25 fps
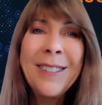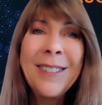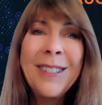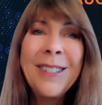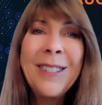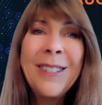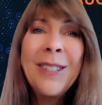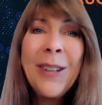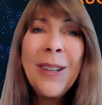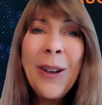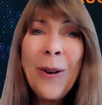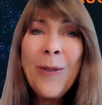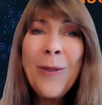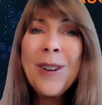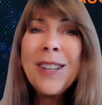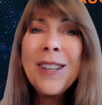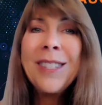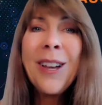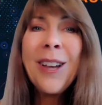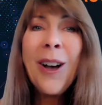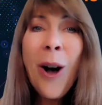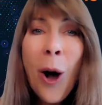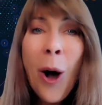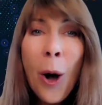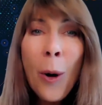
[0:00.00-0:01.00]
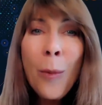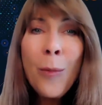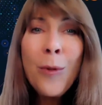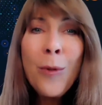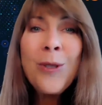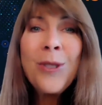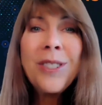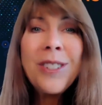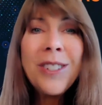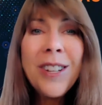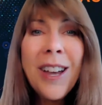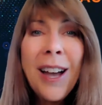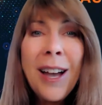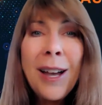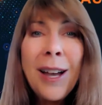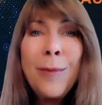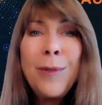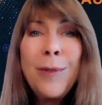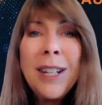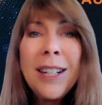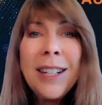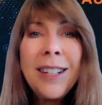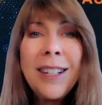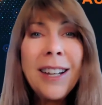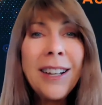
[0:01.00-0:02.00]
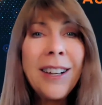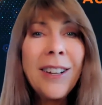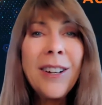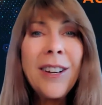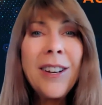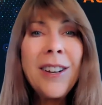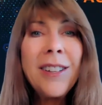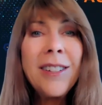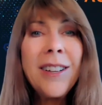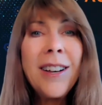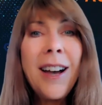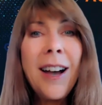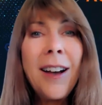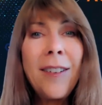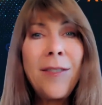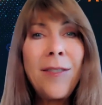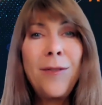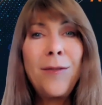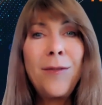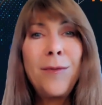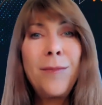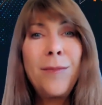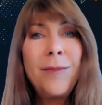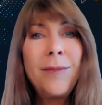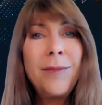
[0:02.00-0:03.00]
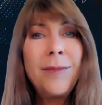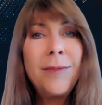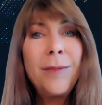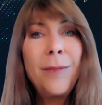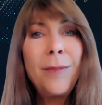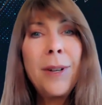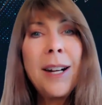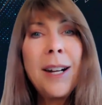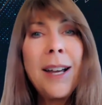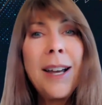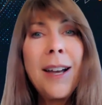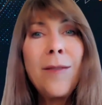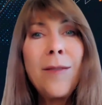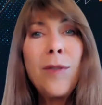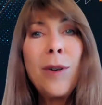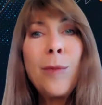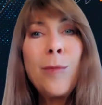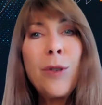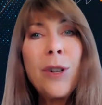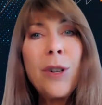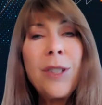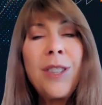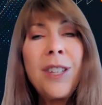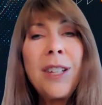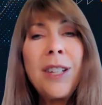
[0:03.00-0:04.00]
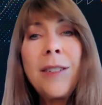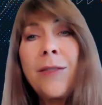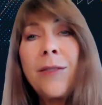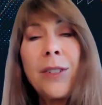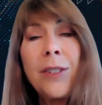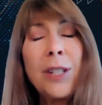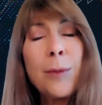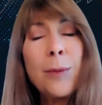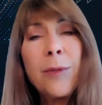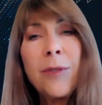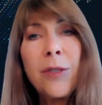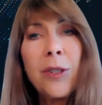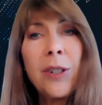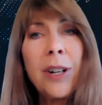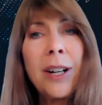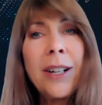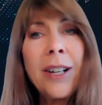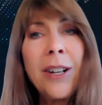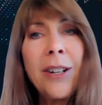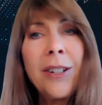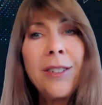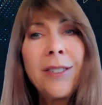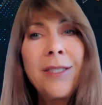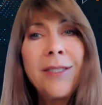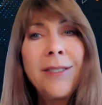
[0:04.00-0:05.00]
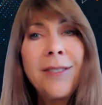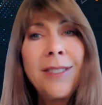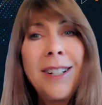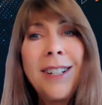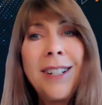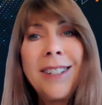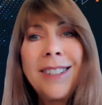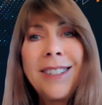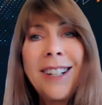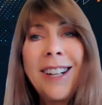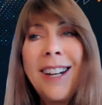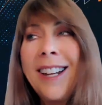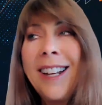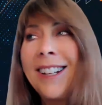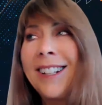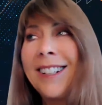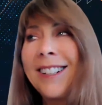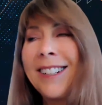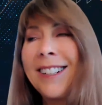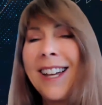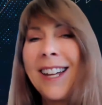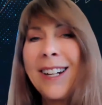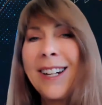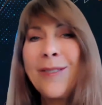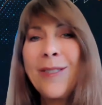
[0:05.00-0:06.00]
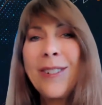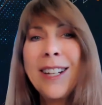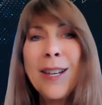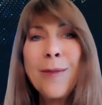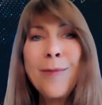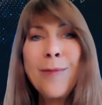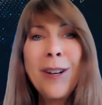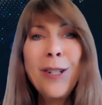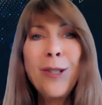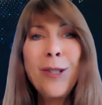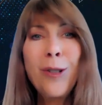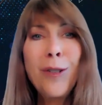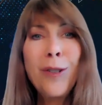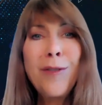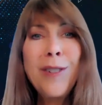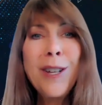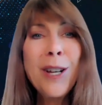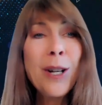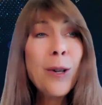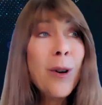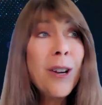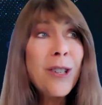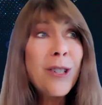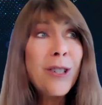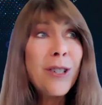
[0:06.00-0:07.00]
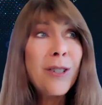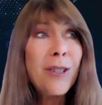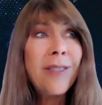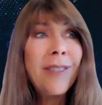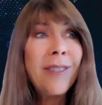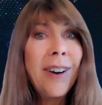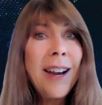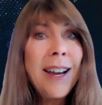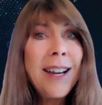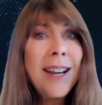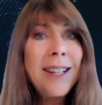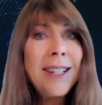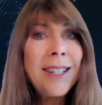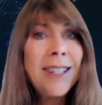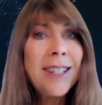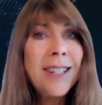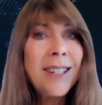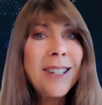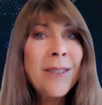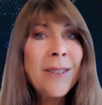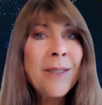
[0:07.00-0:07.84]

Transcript: So it's almost time to kick it all off. But I have one more thing for you before I go. Did anyone get my trivia question right?